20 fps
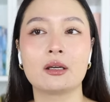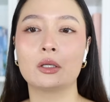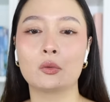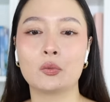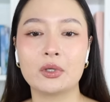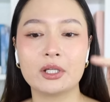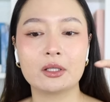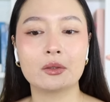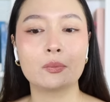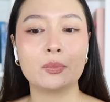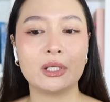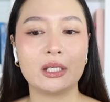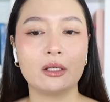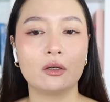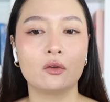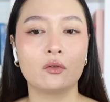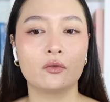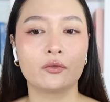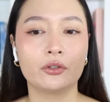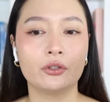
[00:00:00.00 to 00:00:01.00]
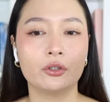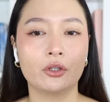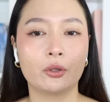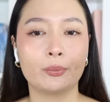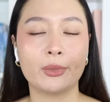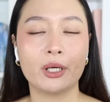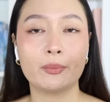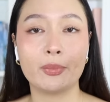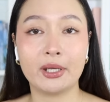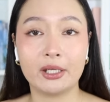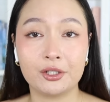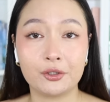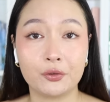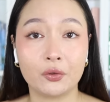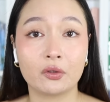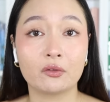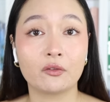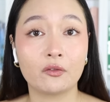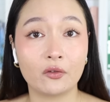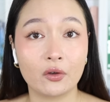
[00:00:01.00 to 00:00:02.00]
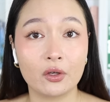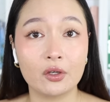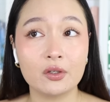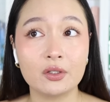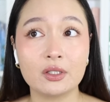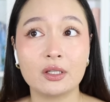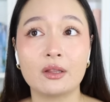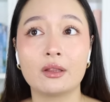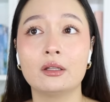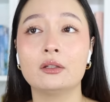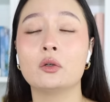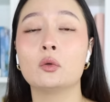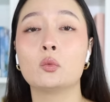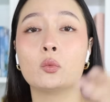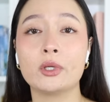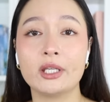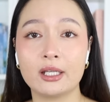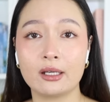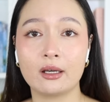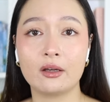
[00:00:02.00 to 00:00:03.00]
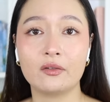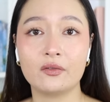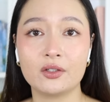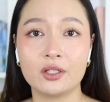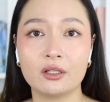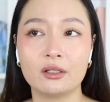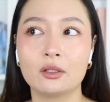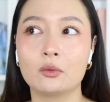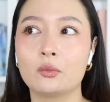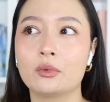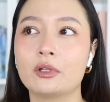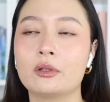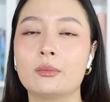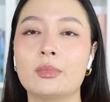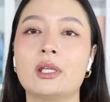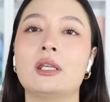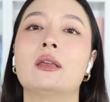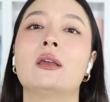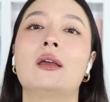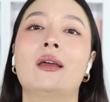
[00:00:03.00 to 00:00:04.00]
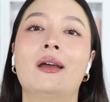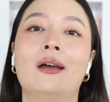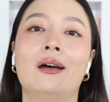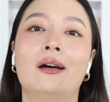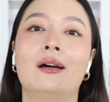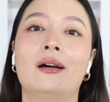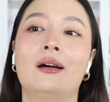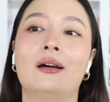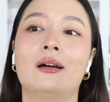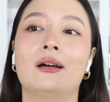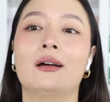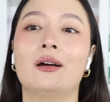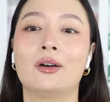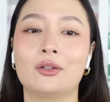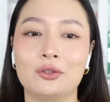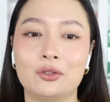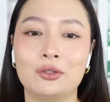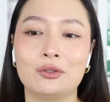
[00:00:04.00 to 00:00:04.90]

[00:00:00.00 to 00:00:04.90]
it will be over on my Patreon first, and then a week after it will be on